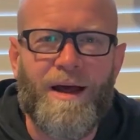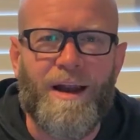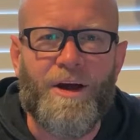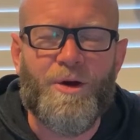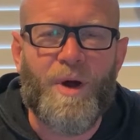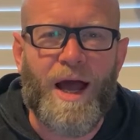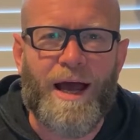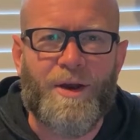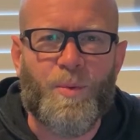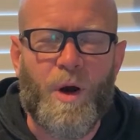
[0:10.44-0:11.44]
Hello
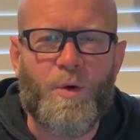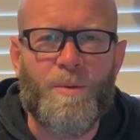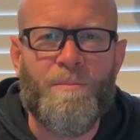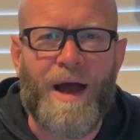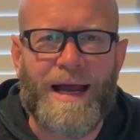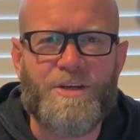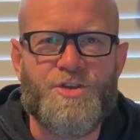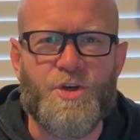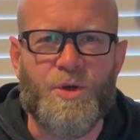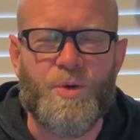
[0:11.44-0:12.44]
and welcome back
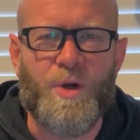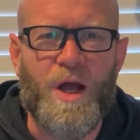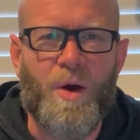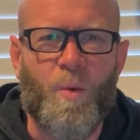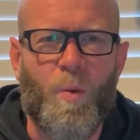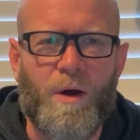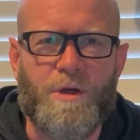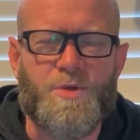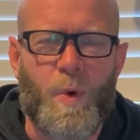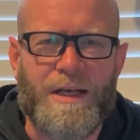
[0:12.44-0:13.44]
to
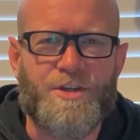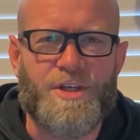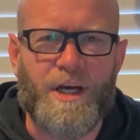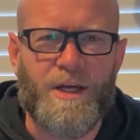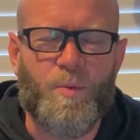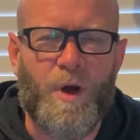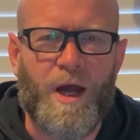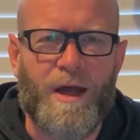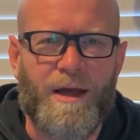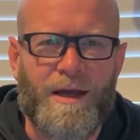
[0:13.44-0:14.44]
Wellness Wednesday,
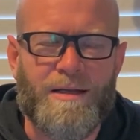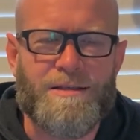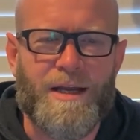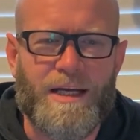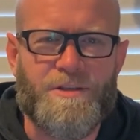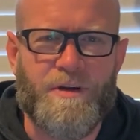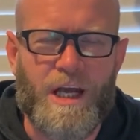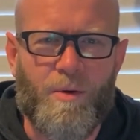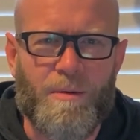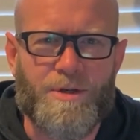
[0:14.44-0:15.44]
where in today's
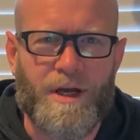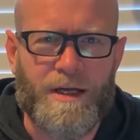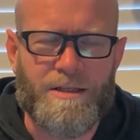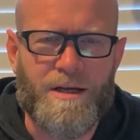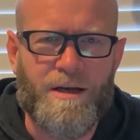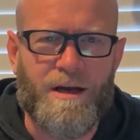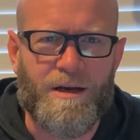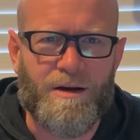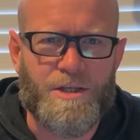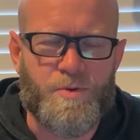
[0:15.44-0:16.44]
video update, I'd
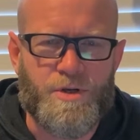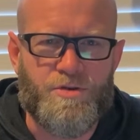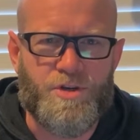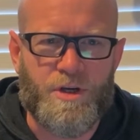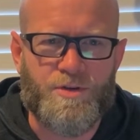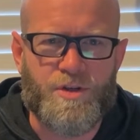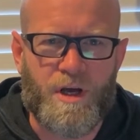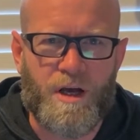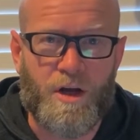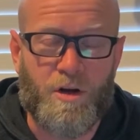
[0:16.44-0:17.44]
like to introduce
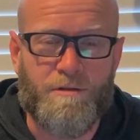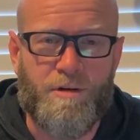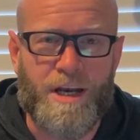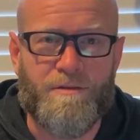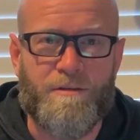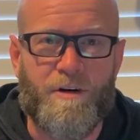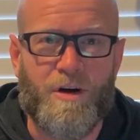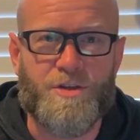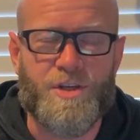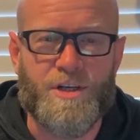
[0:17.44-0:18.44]
a good friend of
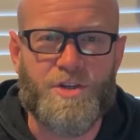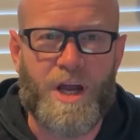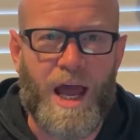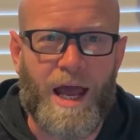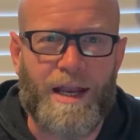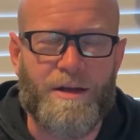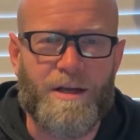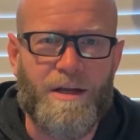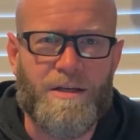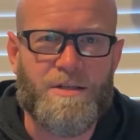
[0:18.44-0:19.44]
Advantage
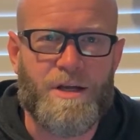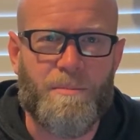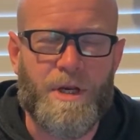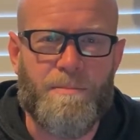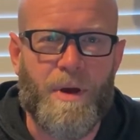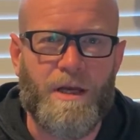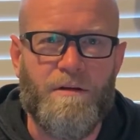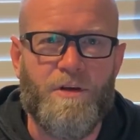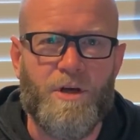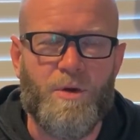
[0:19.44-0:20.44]
and somebody many
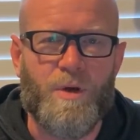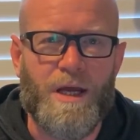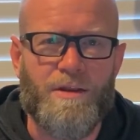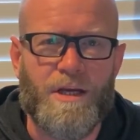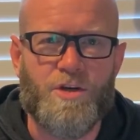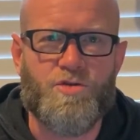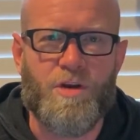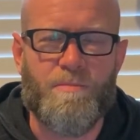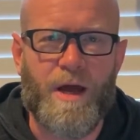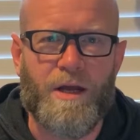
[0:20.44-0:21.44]
of you in the
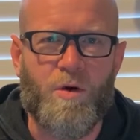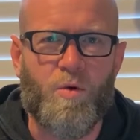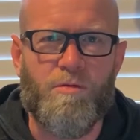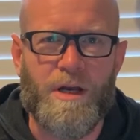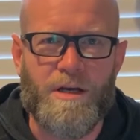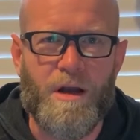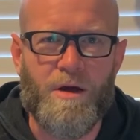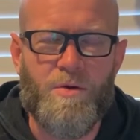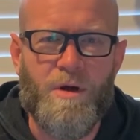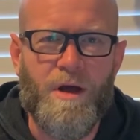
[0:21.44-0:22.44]
industry may already
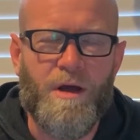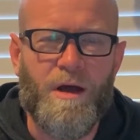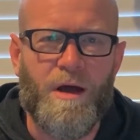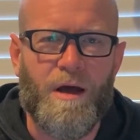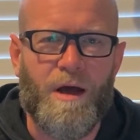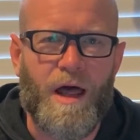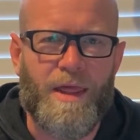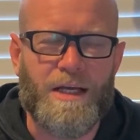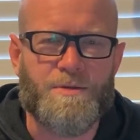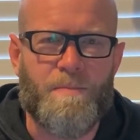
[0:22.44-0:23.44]
know, and
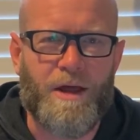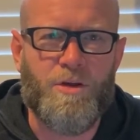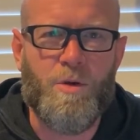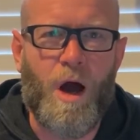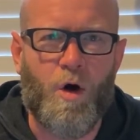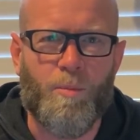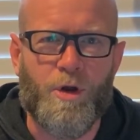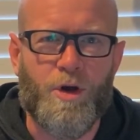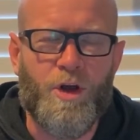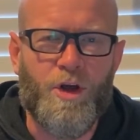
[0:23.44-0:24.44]
that is Matthew
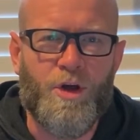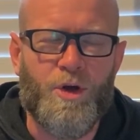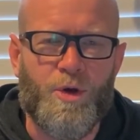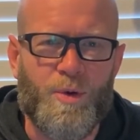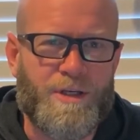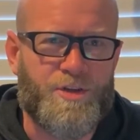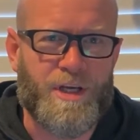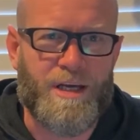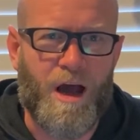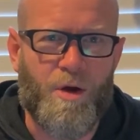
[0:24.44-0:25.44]
Holman, who is
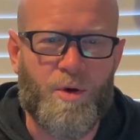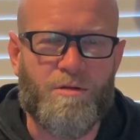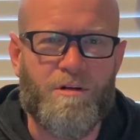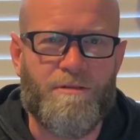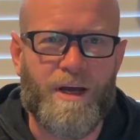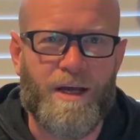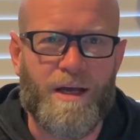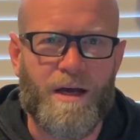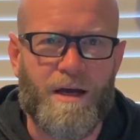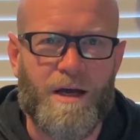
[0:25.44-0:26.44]
the owner of
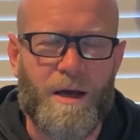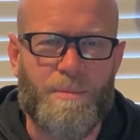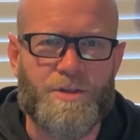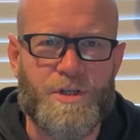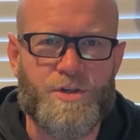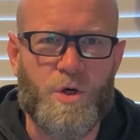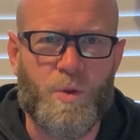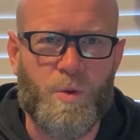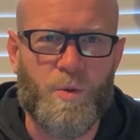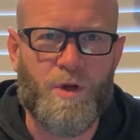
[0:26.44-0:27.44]
a business
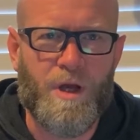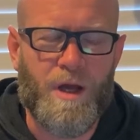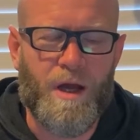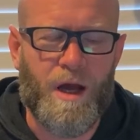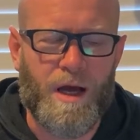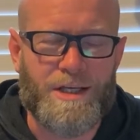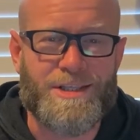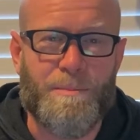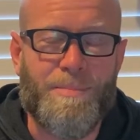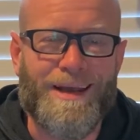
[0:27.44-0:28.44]
called
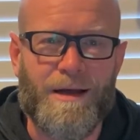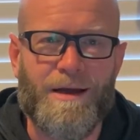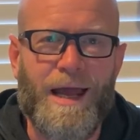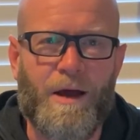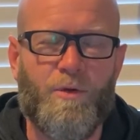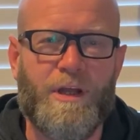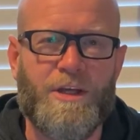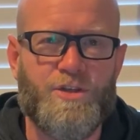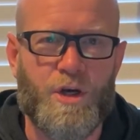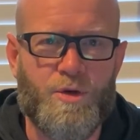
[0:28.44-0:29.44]
Simpila Healthy
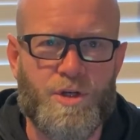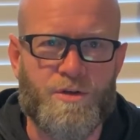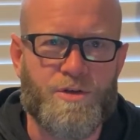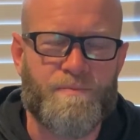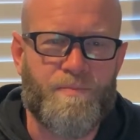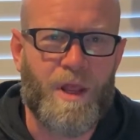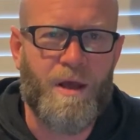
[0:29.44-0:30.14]
Solutions.